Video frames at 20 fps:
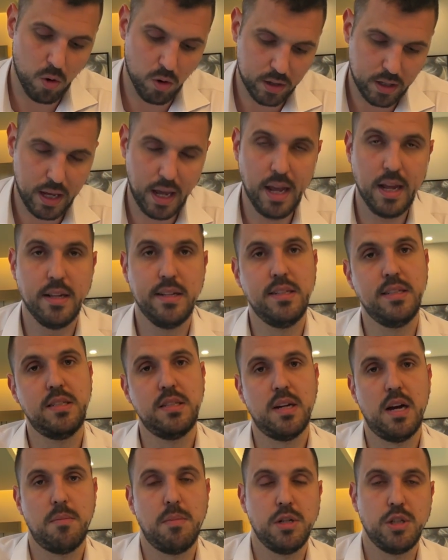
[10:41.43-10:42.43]
okay,
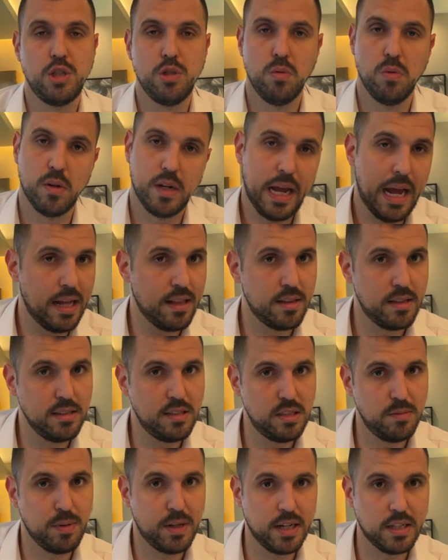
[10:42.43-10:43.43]
this is how much you will get,
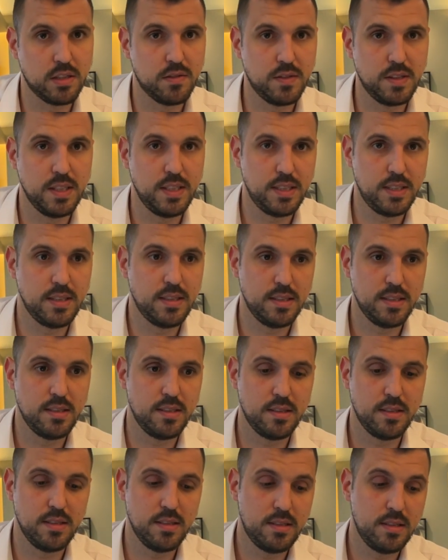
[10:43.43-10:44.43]
this is because of
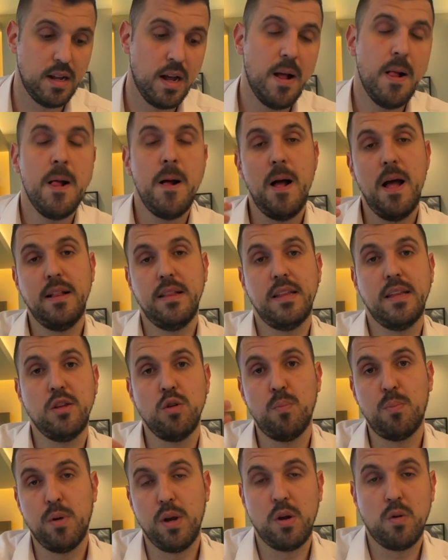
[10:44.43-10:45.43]
this, and then
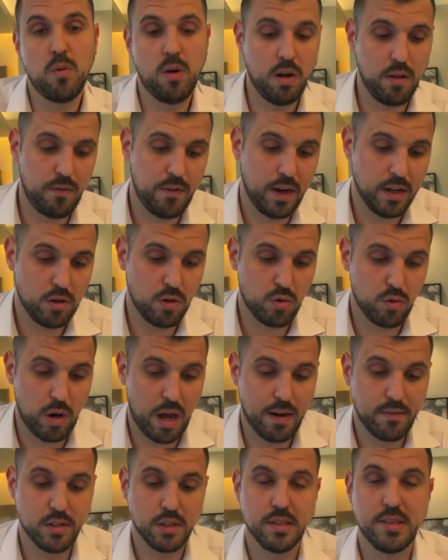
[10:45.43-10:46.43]
you pre-qualify the
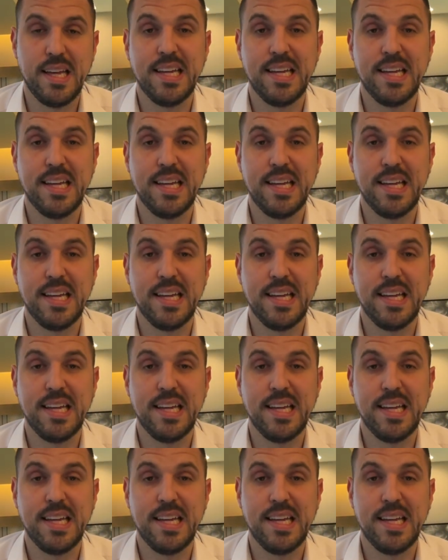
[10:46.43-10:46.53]
drivers.